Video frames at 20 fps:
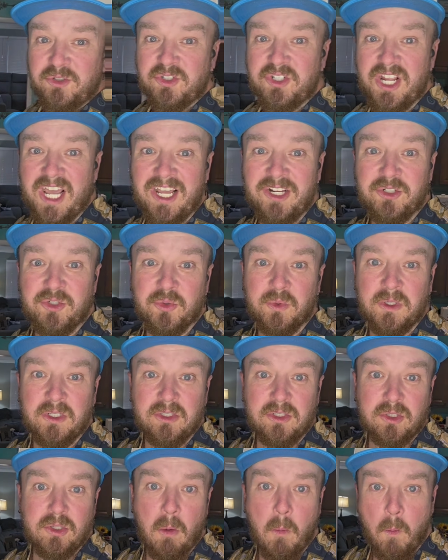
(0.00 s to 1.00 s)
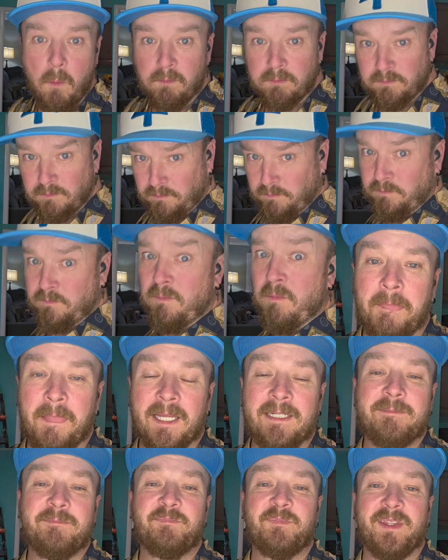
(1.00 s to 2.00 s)
dangerous.
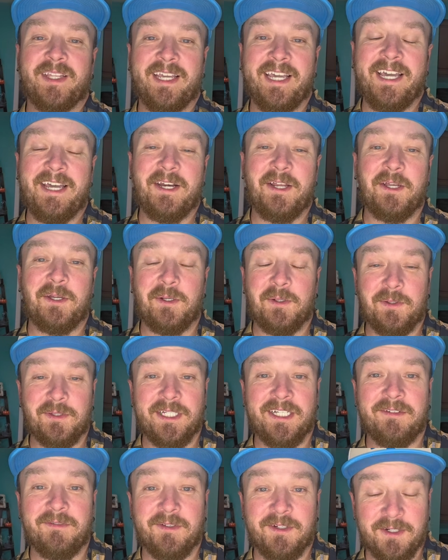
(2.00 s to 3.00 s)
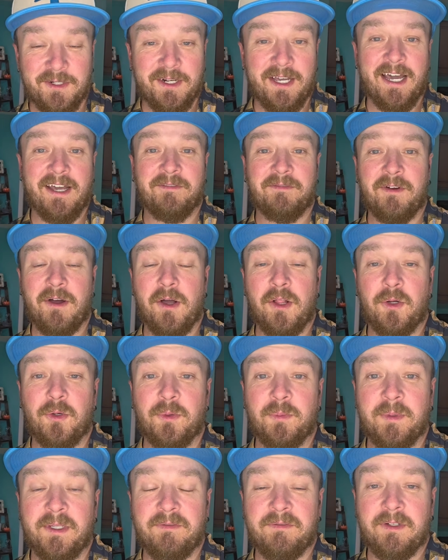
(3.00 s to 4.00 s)
Anywho's, if and you're not
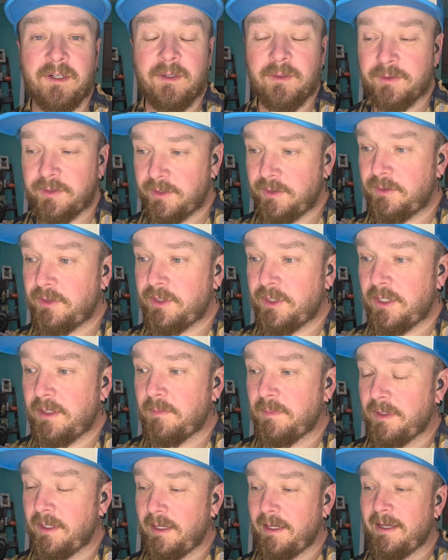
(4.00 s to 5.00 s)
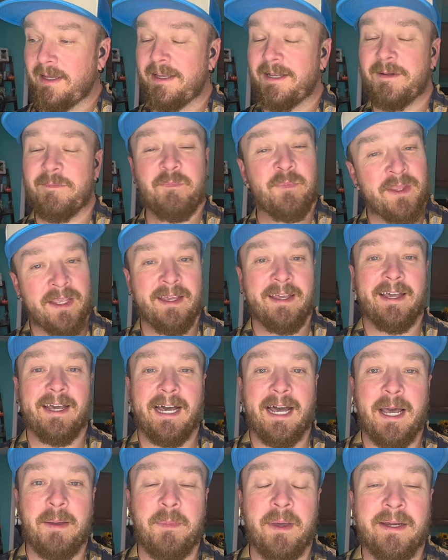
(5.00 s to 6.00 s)
following me, folks, you should be.
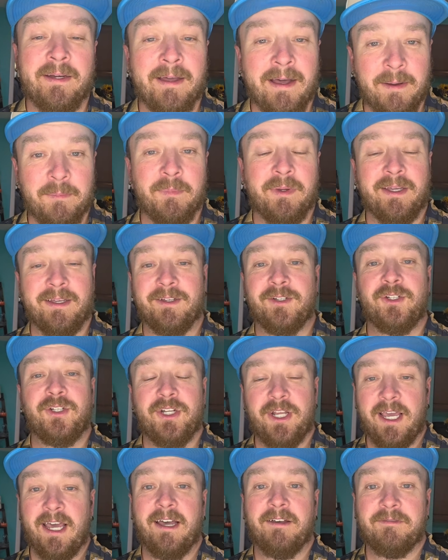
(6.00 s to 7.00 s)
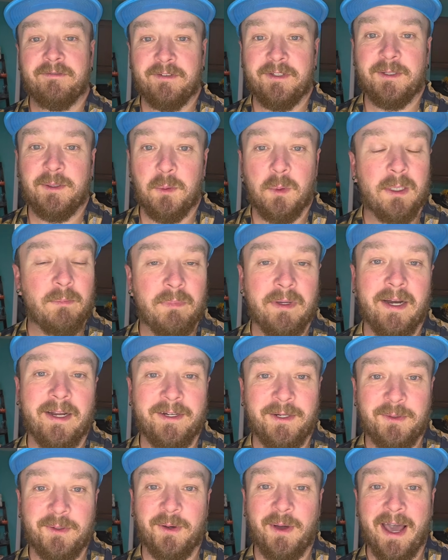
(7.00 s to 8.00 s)
I may not be a chef, but I
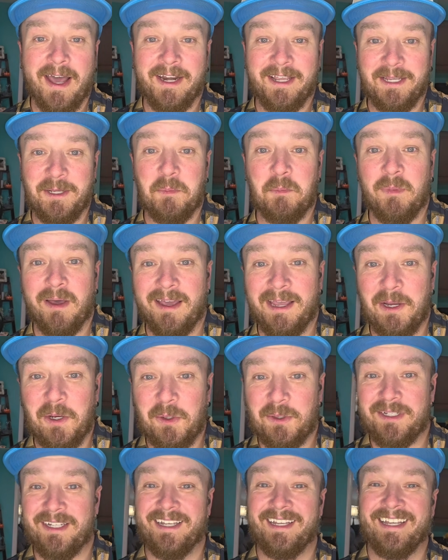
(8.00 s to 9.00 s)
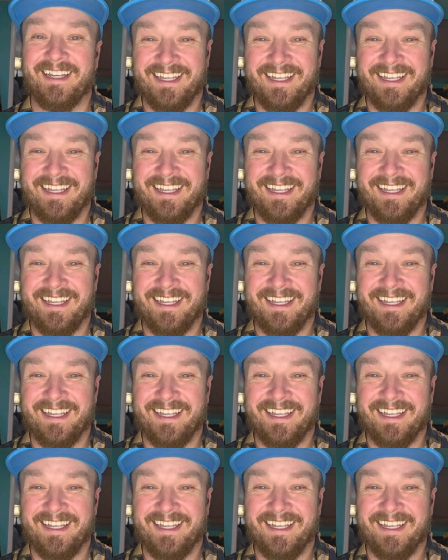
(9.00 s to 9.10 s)
do know how to get baked.